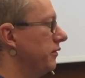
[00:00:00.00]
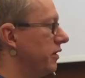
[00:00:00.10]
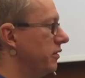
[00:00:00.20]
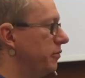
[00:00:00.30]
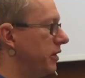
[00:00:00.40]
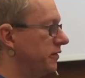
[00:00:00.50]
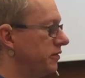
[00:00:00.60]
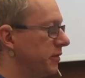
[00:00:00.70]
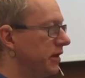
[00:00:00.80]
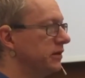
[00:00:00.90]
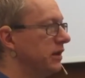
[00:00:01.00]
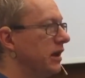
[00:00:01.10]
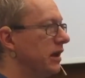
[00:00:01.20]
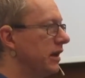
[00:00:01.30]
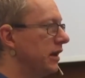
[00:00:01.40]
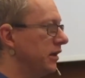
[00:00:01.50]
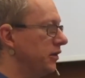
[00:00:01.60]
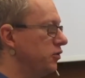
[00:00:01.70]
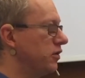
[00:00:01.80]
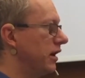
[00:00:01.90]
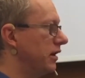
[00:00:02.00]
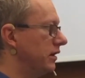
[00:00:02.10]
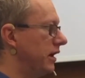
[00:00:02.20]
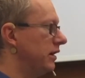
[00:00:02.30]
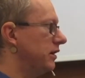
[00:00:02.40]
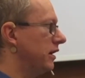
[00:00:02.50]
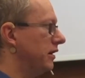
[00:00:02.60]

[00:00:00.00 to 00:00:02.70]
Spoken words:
with the performance, you can tell